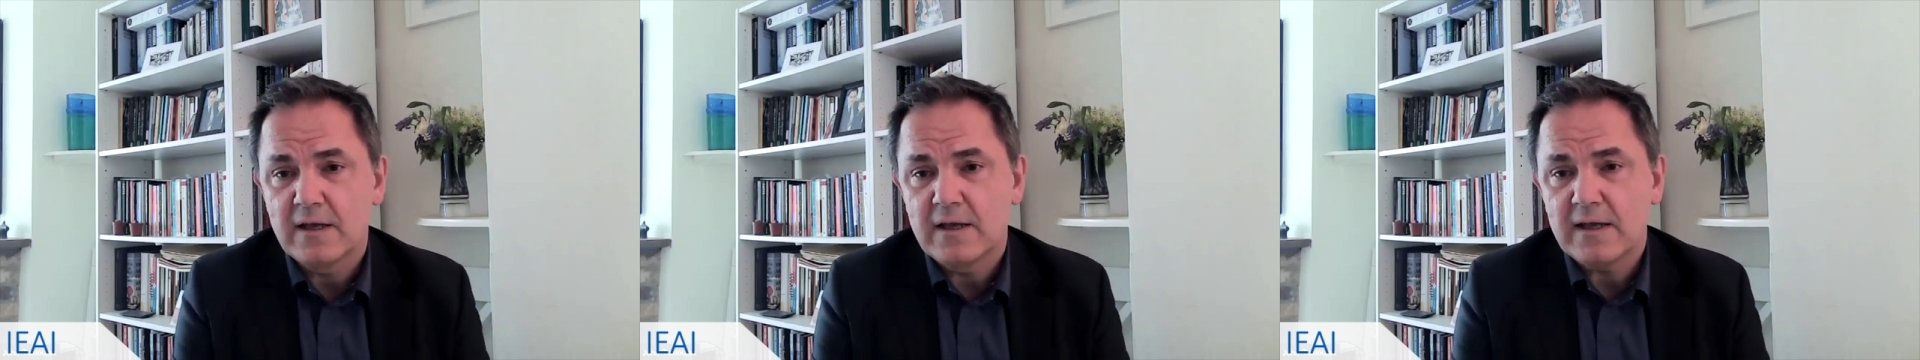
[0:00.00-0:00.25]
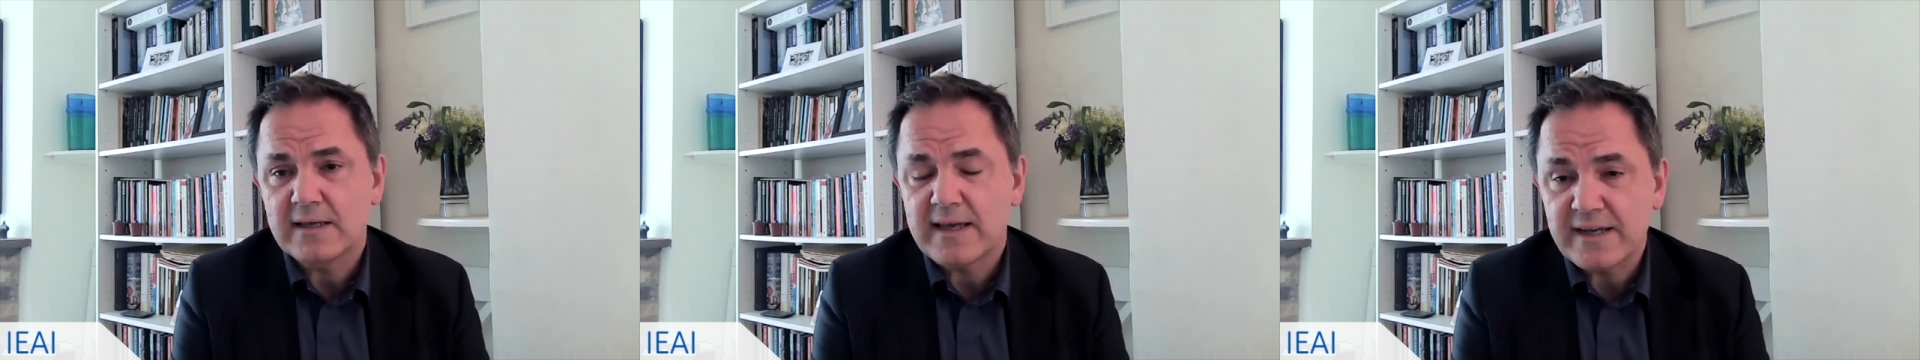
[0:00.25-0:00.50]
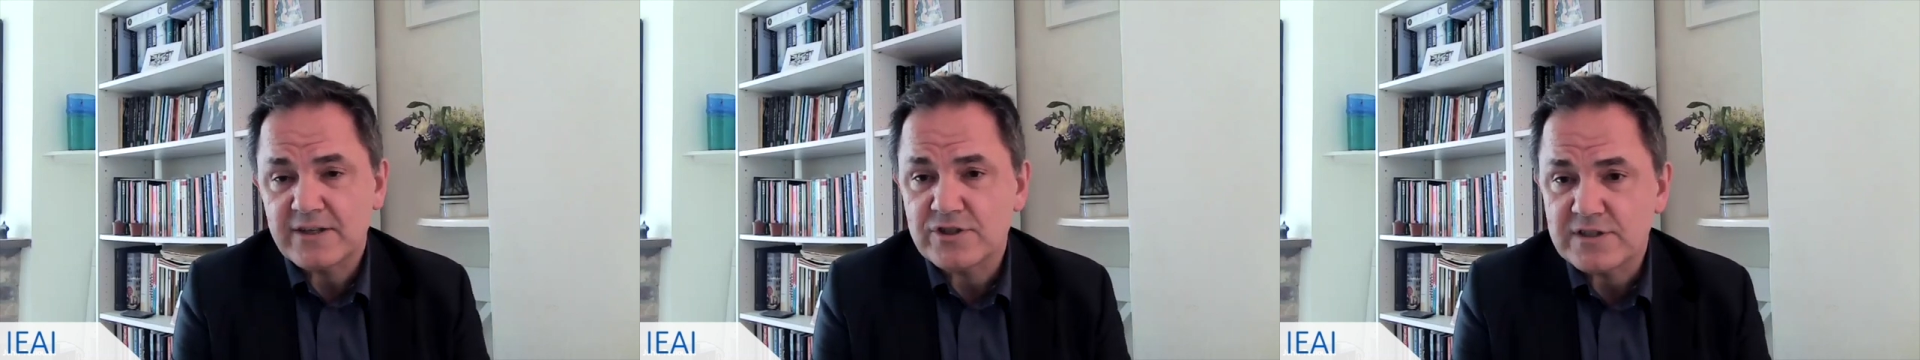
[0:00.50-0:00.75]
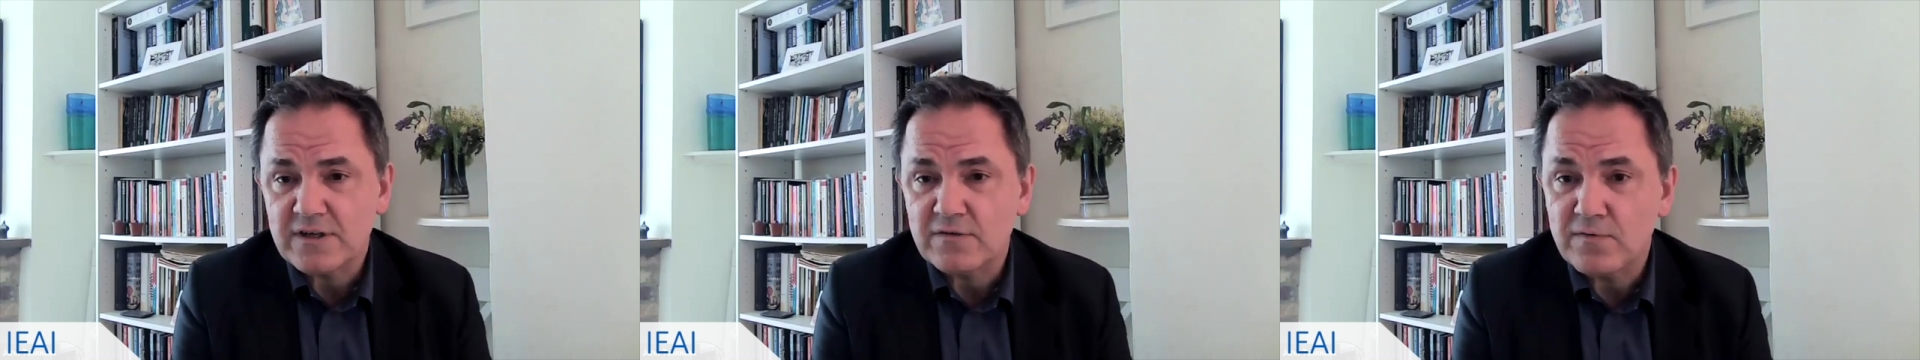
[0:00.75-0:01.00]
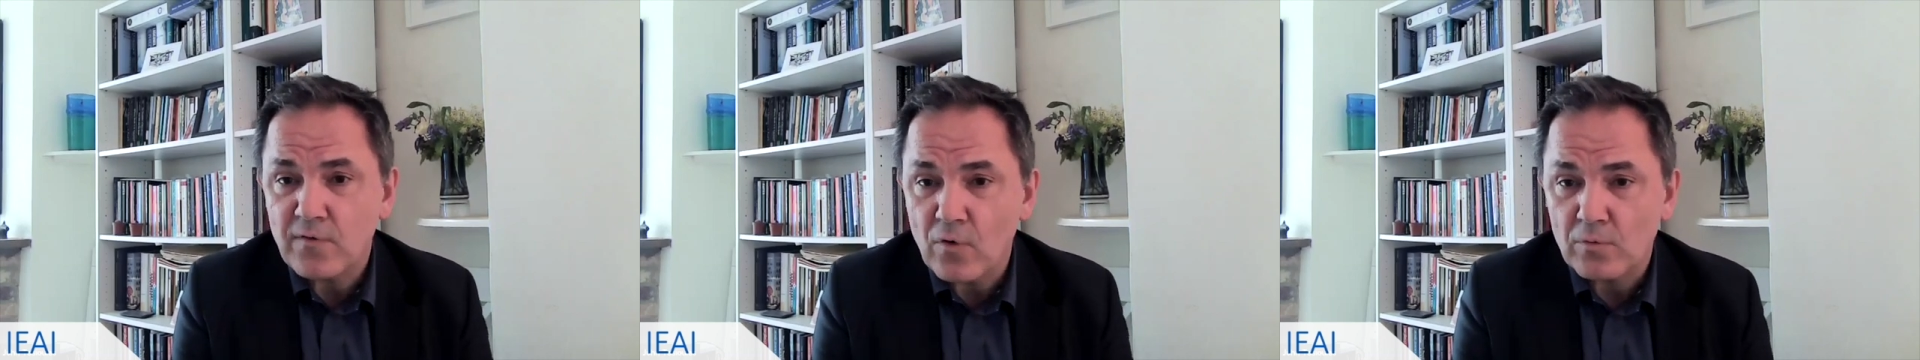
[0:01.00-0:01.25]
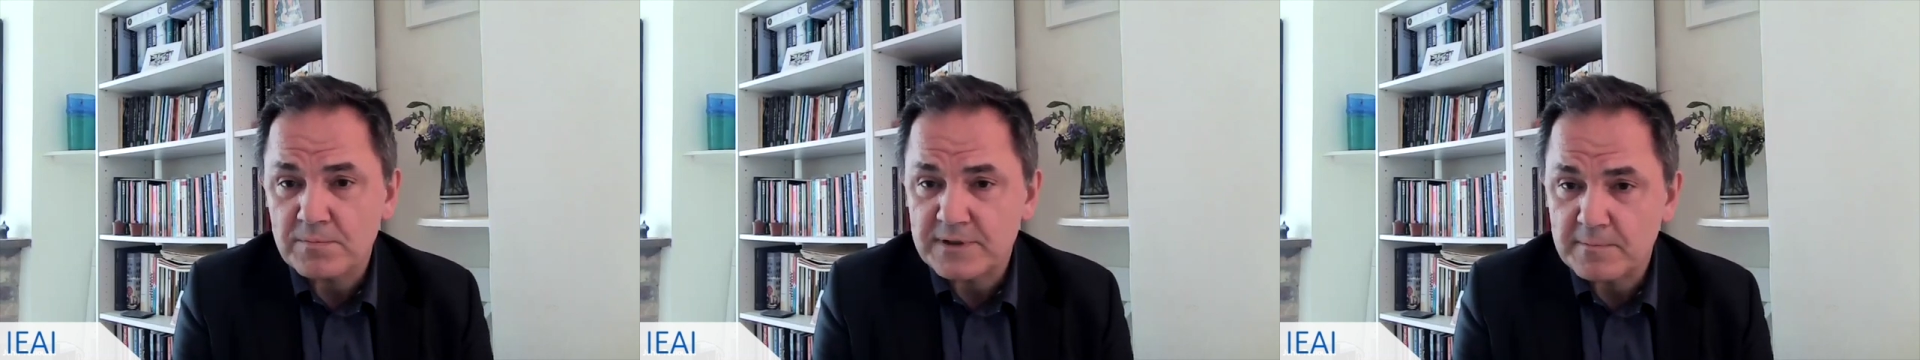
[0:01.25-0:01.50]
engages in
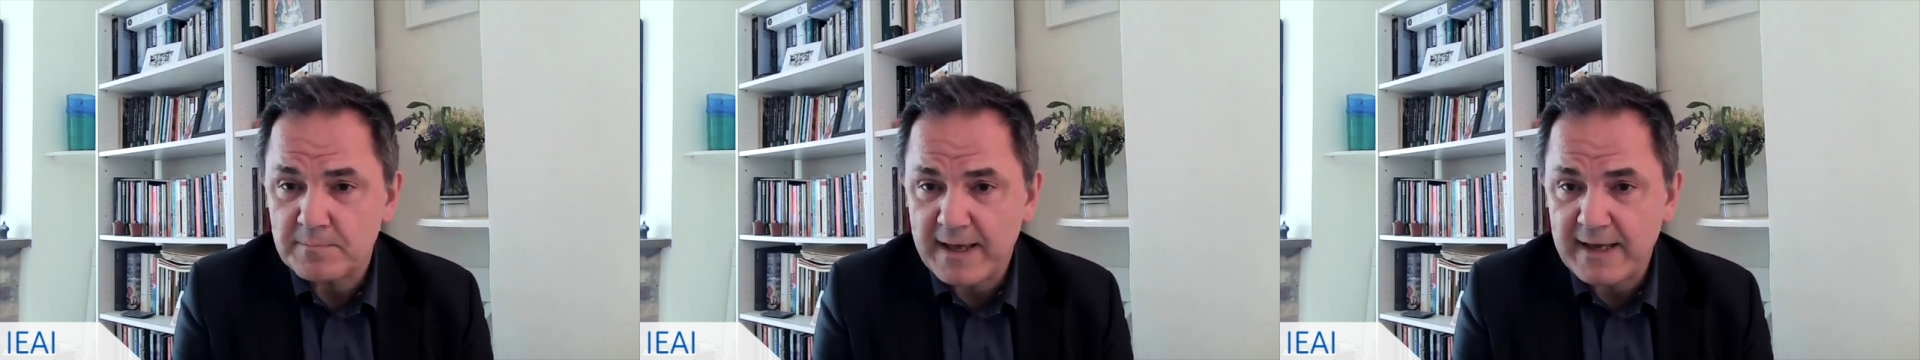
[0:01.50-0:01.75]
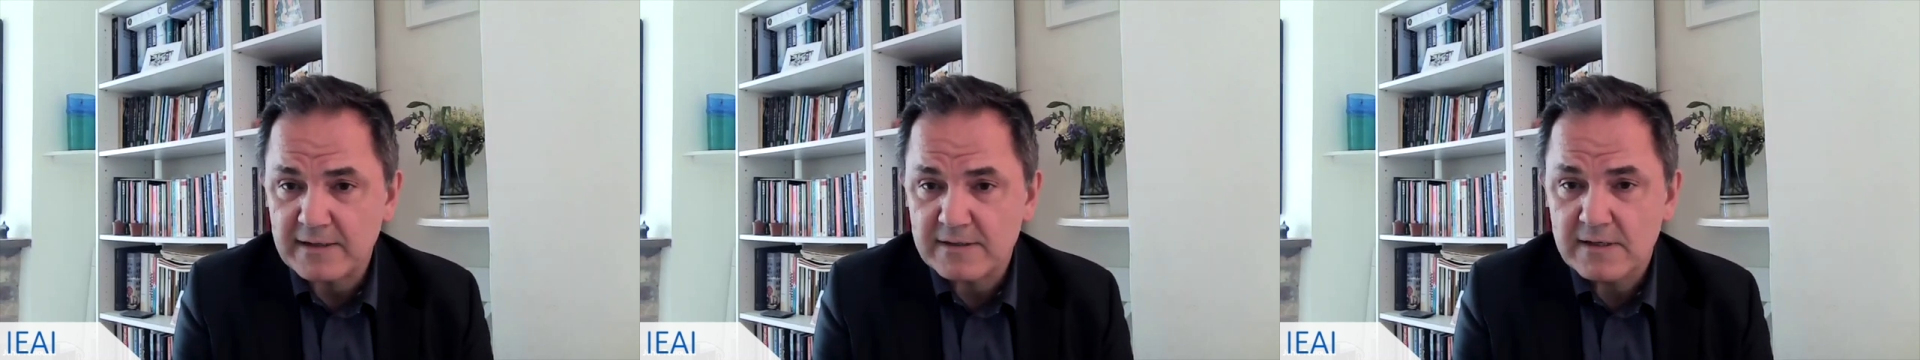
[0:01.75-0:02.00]
informed debate.